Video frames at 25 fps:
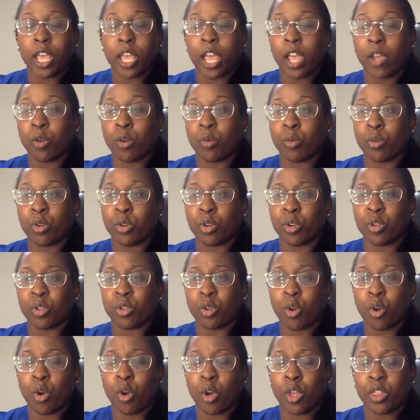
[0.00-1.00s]
I ordered
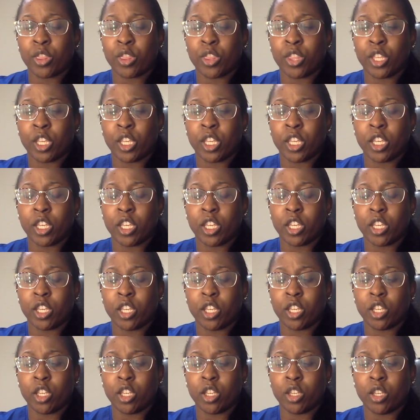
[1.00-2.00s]
on
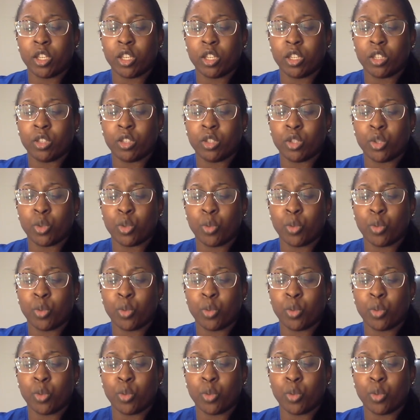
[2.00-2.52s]
the